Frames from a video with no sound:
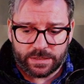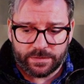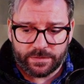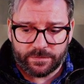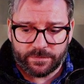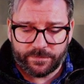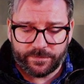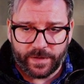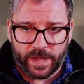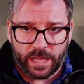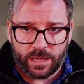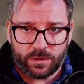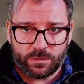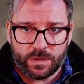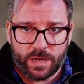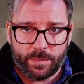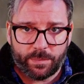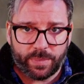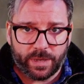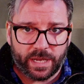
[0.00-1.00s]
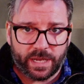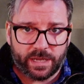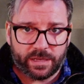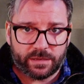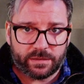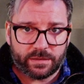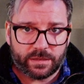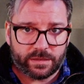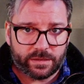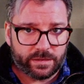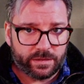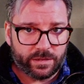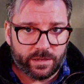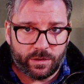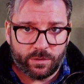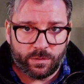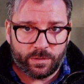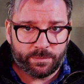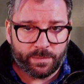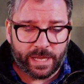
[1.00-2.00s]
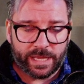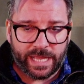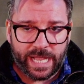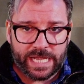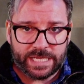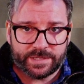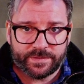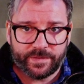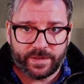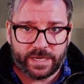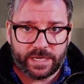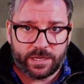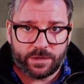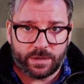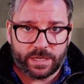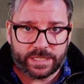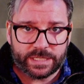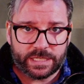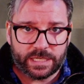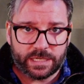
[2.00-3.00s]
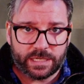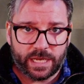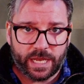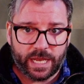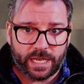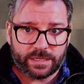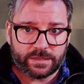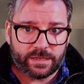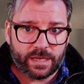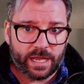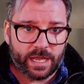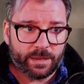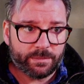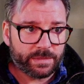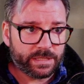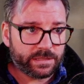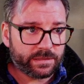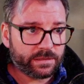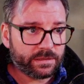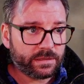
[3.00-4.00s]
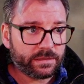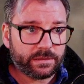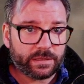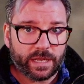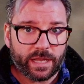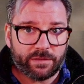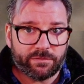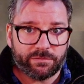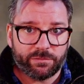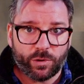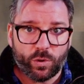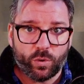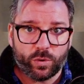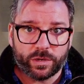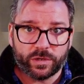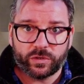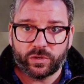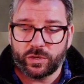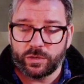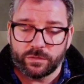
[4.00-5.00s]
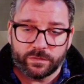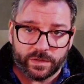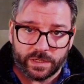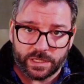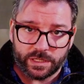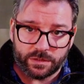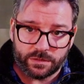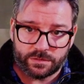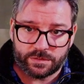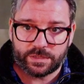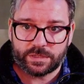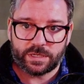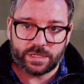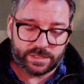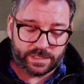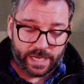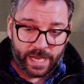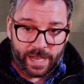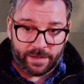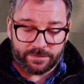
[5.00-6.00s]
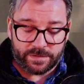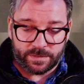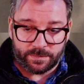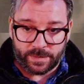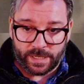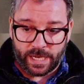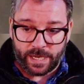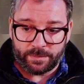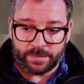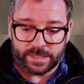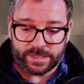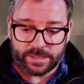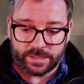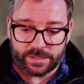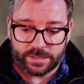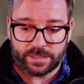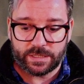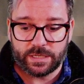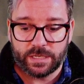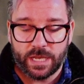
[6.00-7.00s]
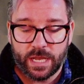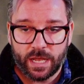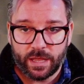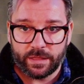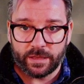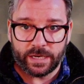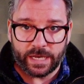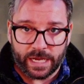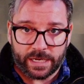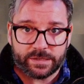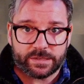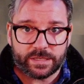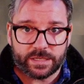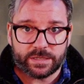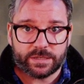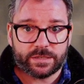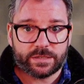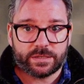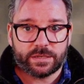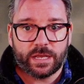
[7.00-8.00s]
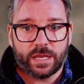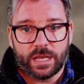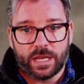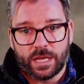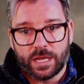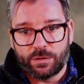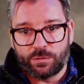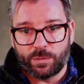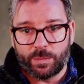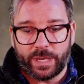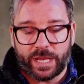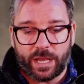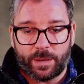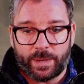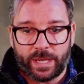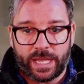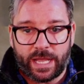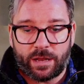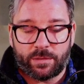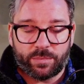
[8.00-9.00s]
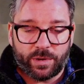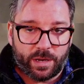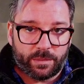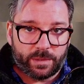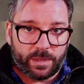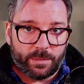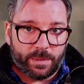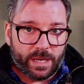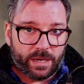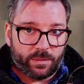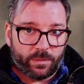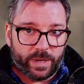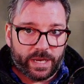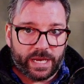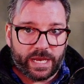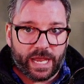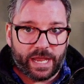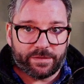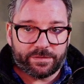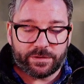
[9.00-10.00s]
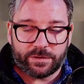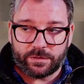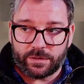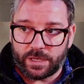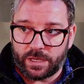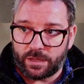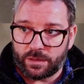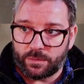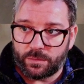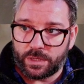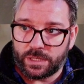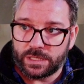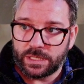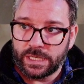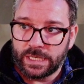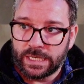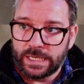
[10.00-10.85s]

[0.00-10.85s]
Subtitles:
Follow up, I know in my last video I said I had time, and I've recorded 2 videos because I have some time. This is the next. This will be coming out probably about a week after the other one.